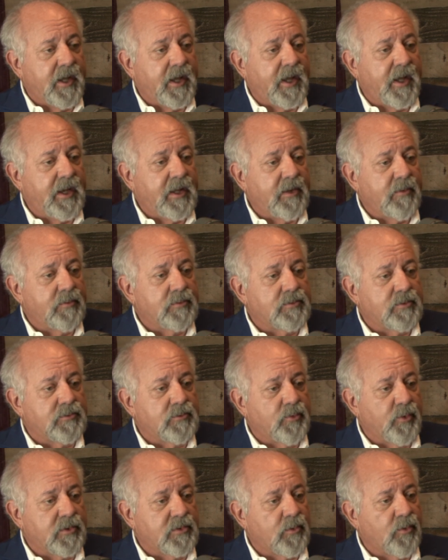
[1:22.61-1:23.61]
and he
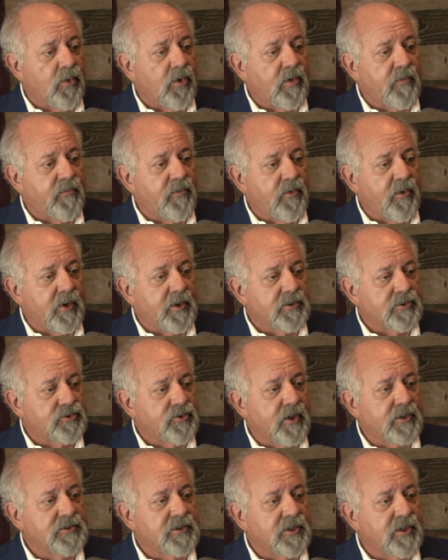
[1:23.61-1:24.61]
went to work for a
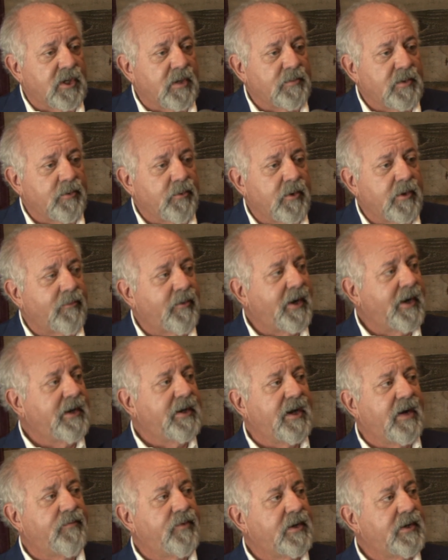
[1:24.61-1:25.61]
construction company. Well, it
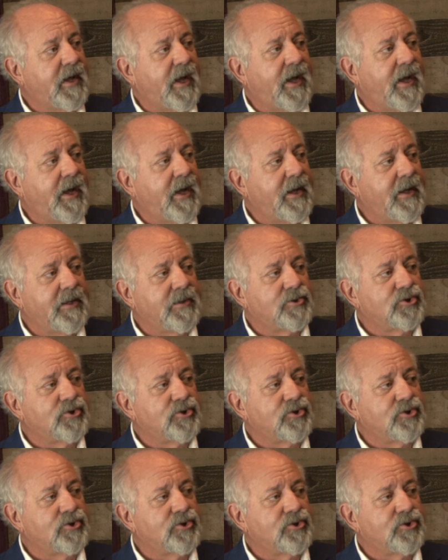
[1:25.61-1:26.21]
rained every day in